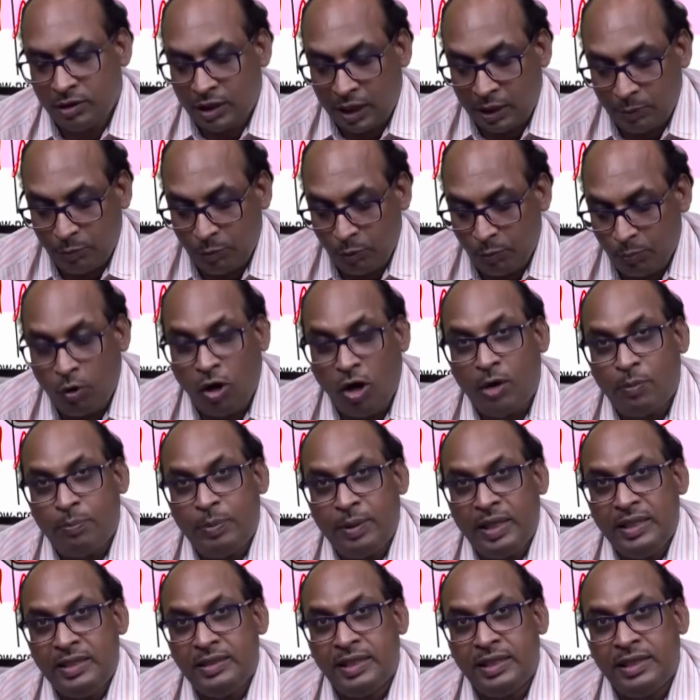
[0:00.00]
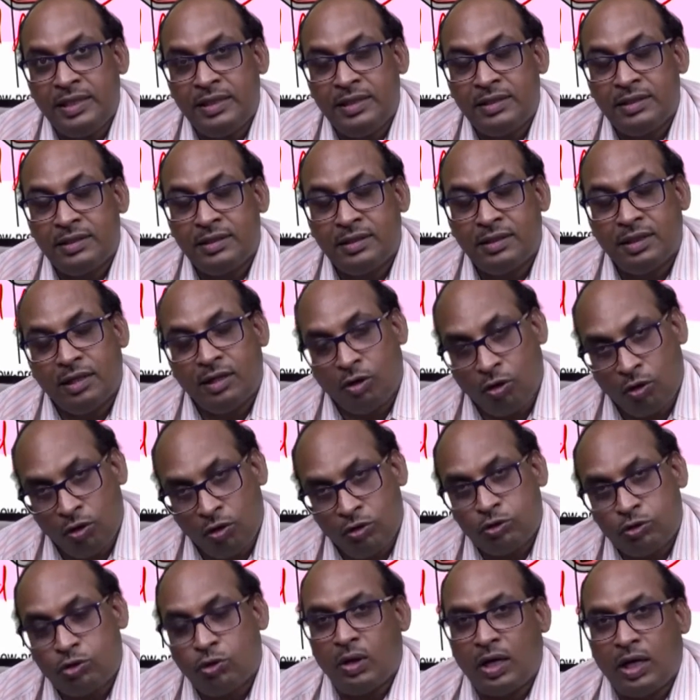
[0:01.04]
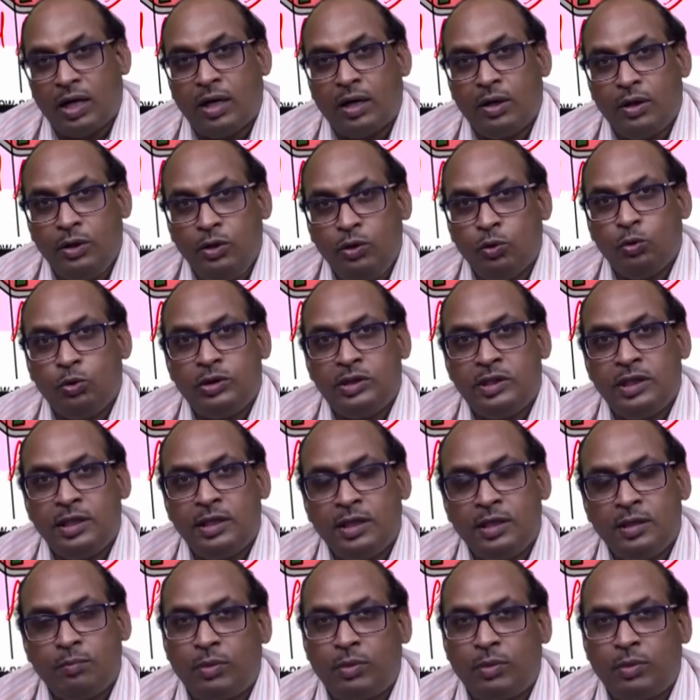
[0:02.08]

Turboprop engine also are used,